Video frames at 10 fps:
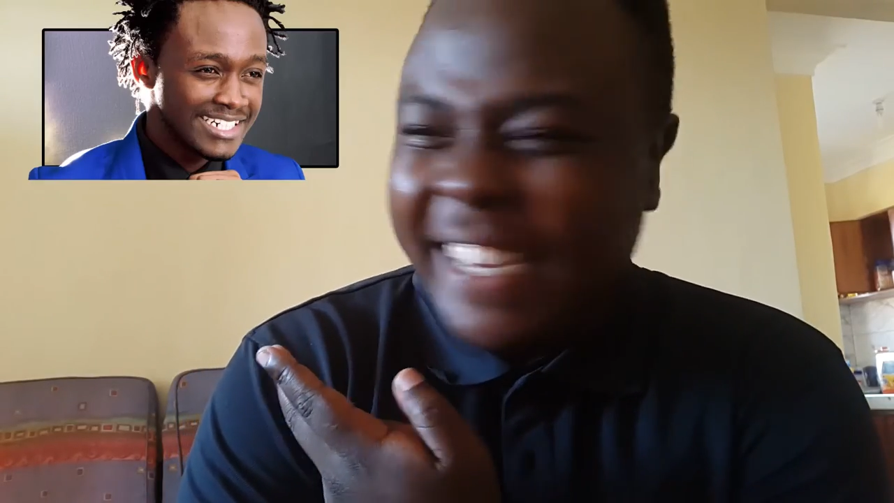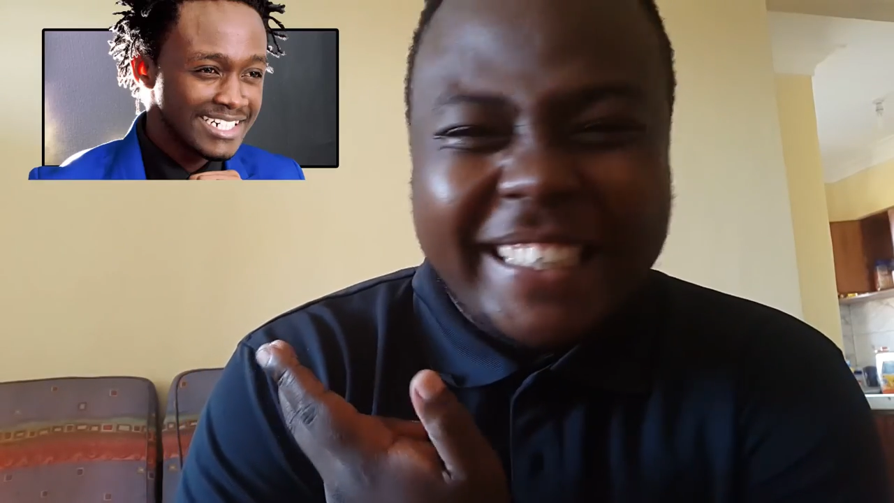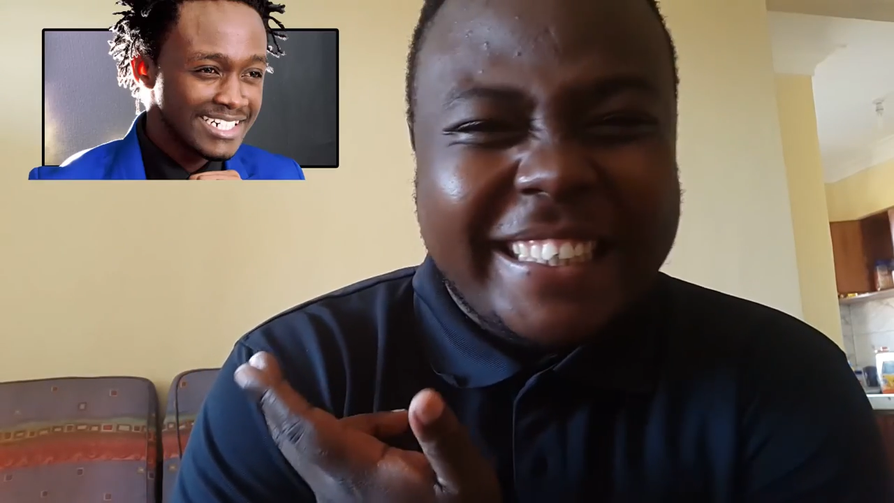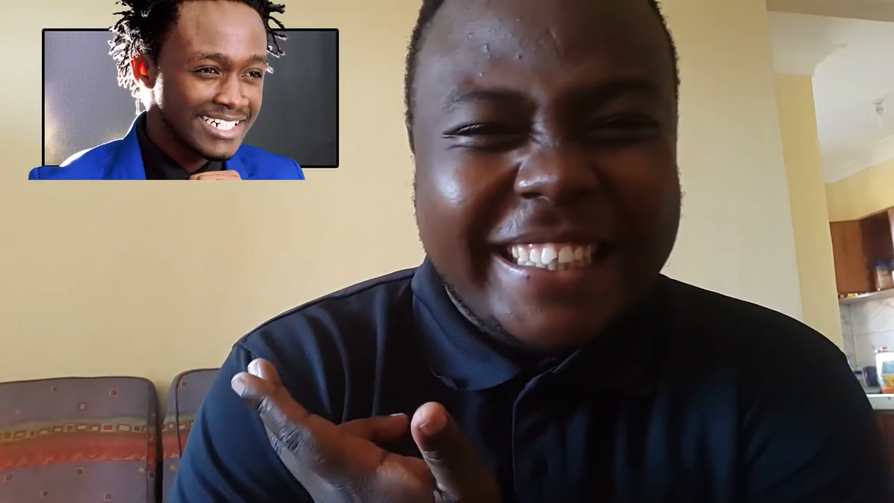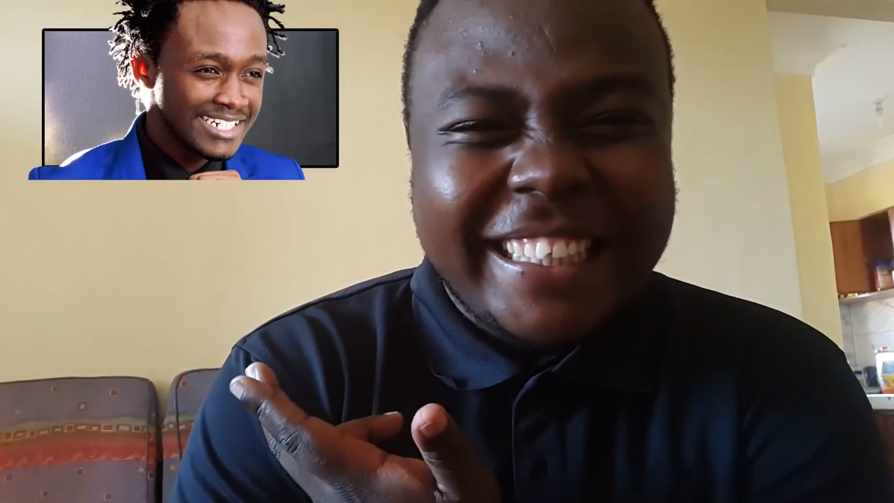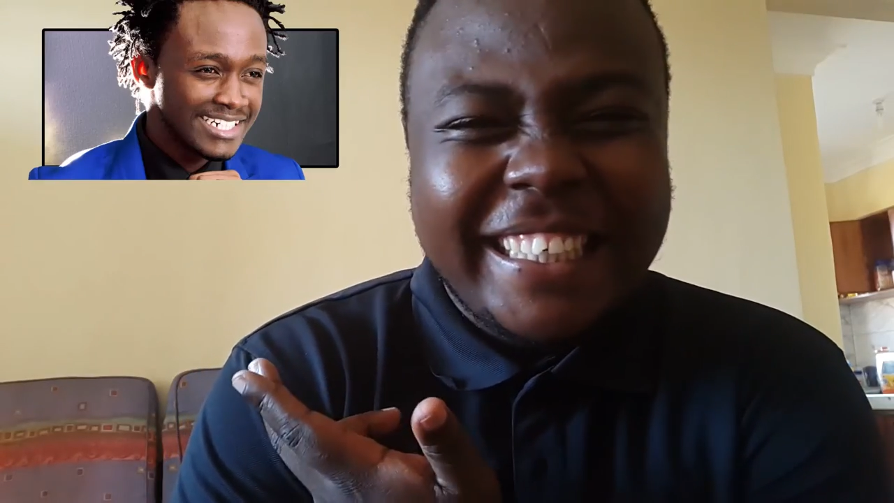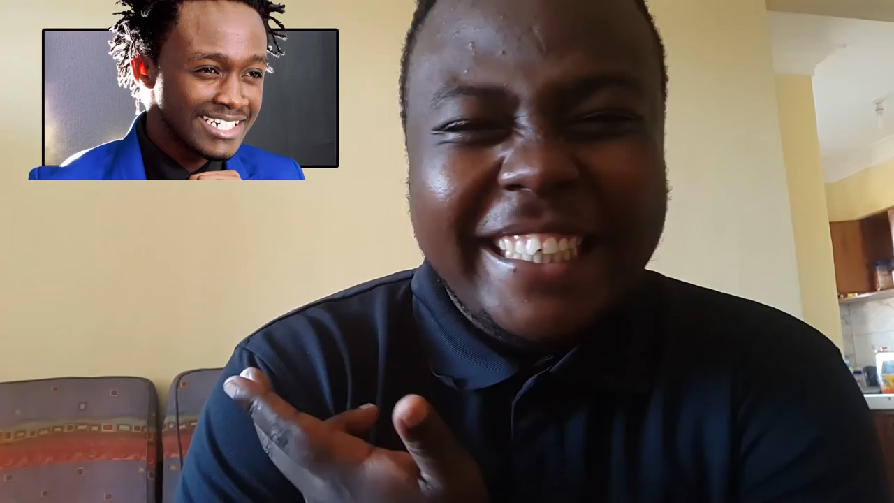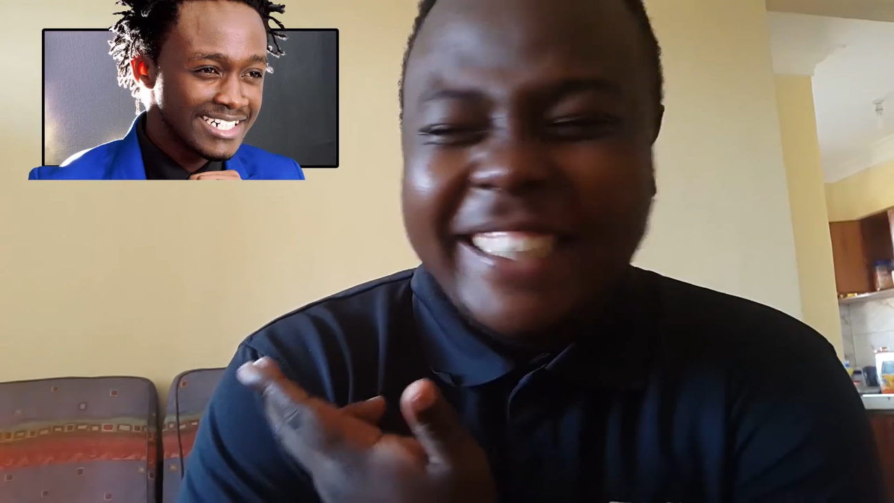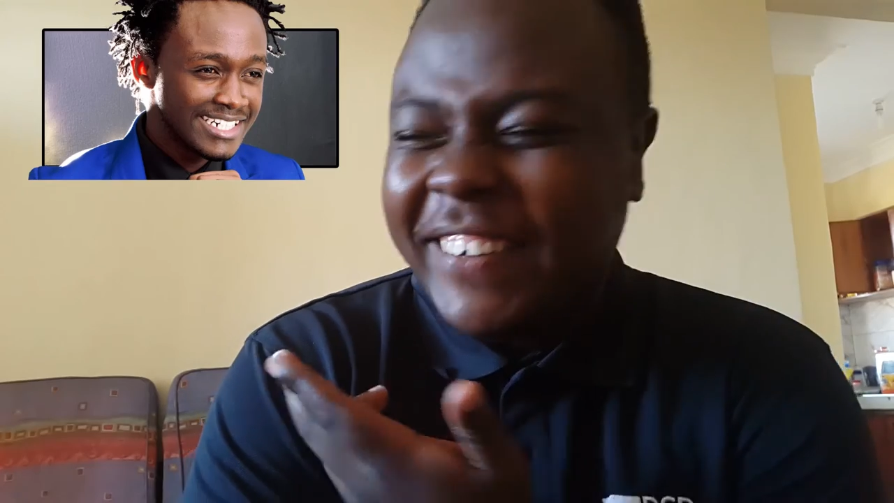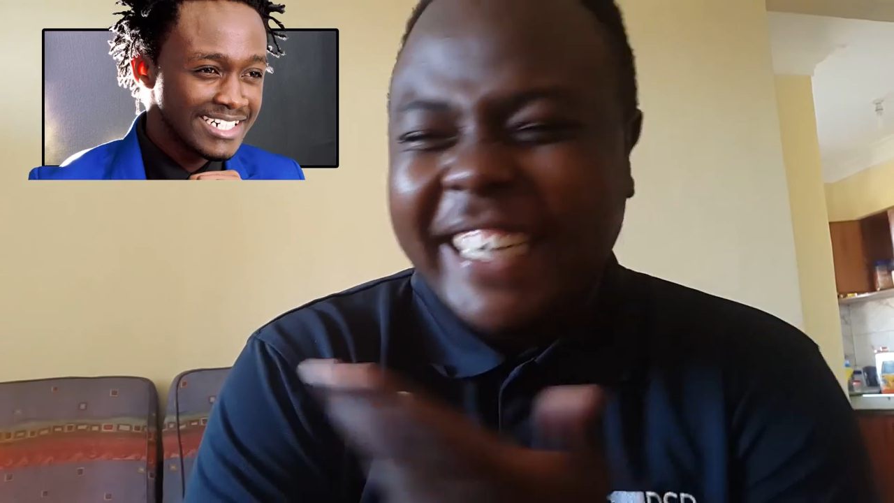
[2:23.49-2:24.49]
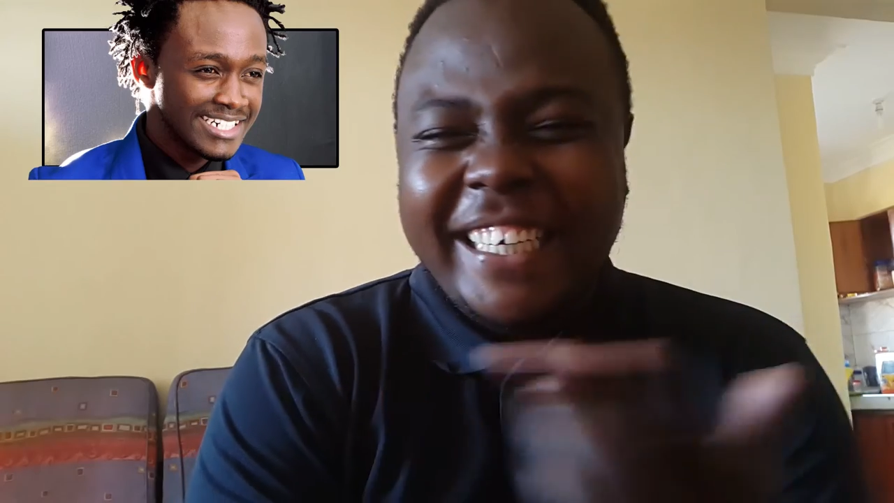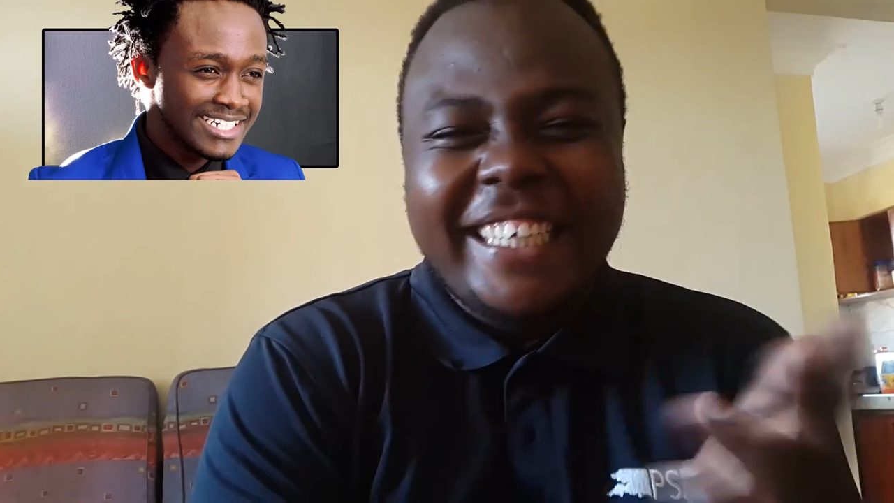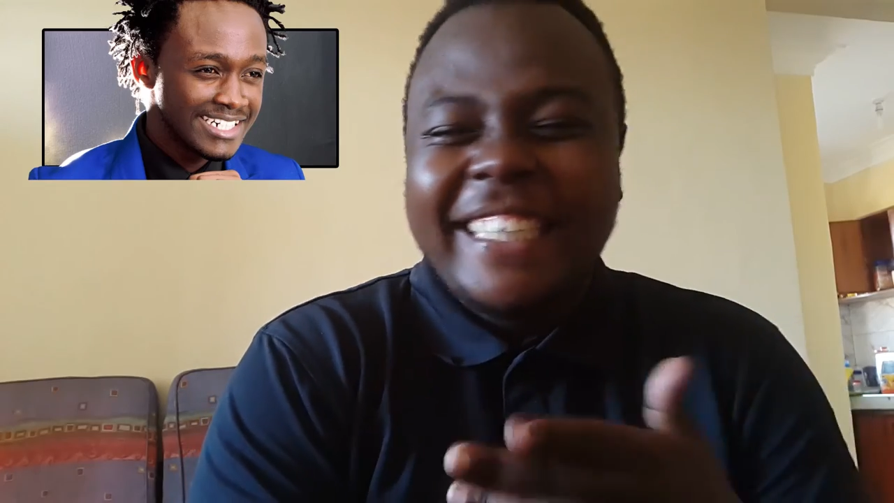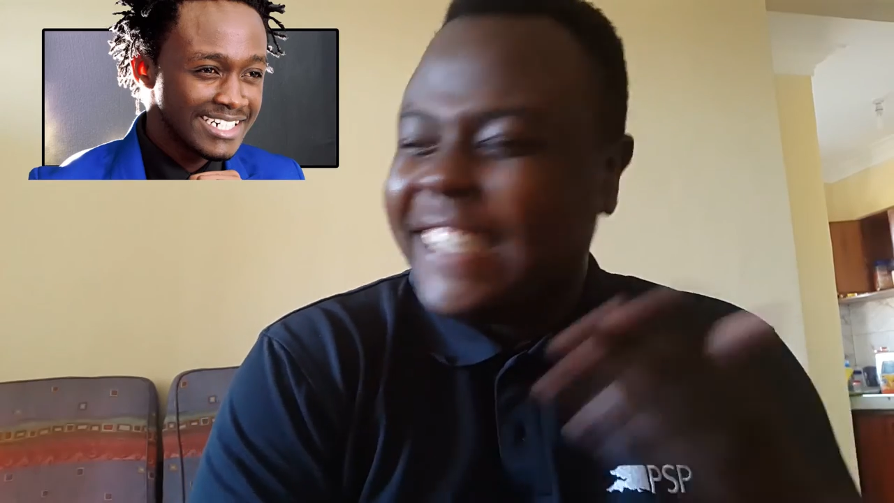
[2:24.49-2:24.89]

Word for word: face. Really?